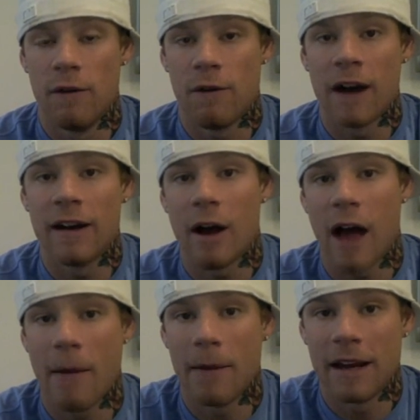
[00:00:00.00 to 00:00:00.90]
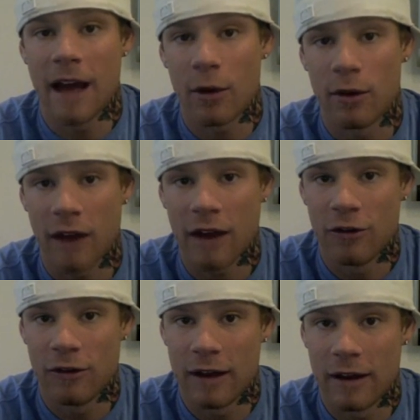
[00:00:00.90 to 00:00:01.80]
find out how many calories I
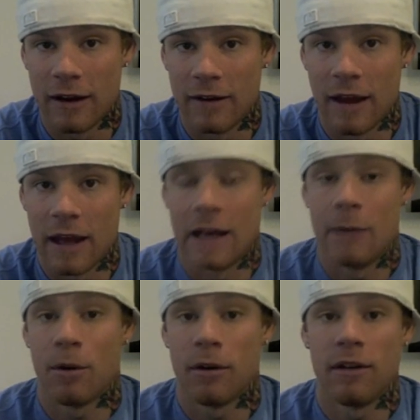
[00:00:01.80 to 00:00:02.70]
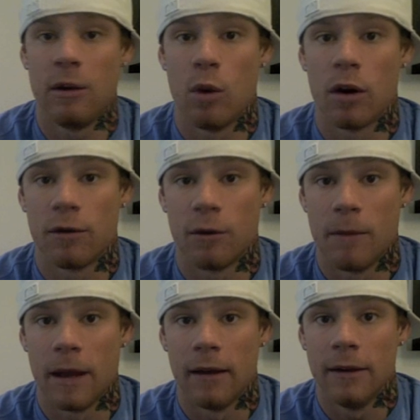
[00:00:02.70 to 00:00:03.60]
should take in a day, and it personally worked for
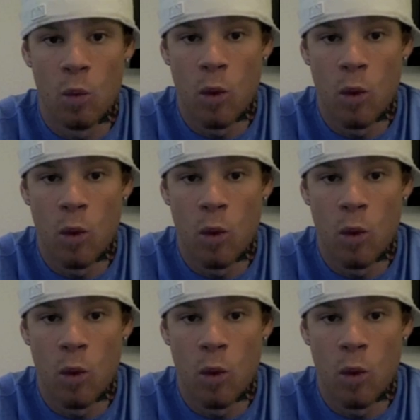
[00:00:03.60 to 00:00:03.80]
me.